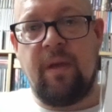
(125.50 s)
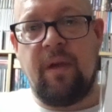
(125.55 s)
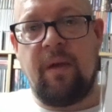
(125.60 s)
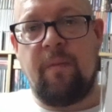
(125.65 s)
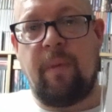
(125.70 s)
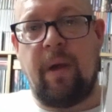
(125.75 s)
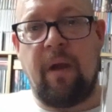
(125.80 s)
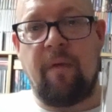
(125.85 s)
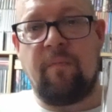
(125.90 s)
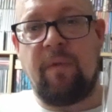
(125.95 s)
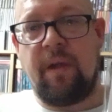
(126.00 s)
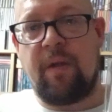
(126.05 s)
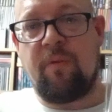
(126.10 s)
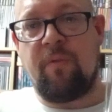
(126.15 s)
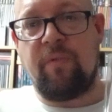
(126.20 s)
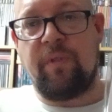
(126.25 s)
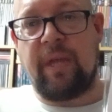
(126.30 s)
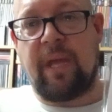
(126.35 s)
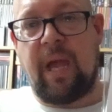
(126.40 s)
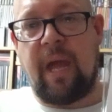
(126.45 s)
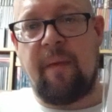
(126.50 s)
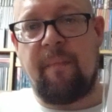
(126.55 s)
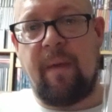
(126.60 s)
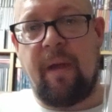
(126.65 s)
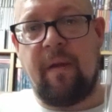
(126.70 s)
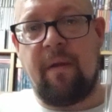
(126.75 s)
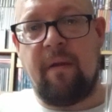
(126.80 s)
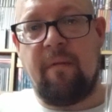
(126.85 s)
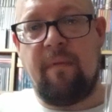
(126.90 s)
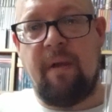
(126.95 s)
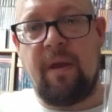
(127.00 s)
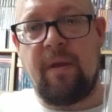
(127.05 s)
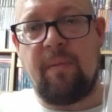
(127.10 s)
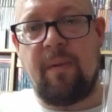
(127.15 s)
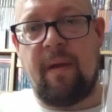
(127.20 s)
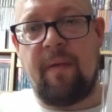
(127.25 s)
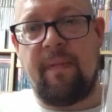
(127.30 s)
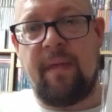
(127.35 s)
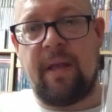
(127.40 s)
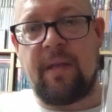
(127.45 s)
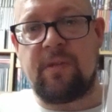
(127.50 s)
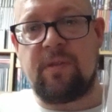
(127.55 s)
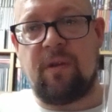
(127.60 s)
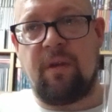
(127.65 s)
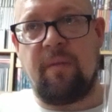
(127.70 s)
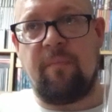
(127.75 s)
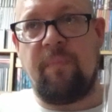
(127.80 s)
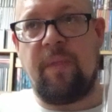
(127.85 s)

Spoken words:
about a record that came out around about that time,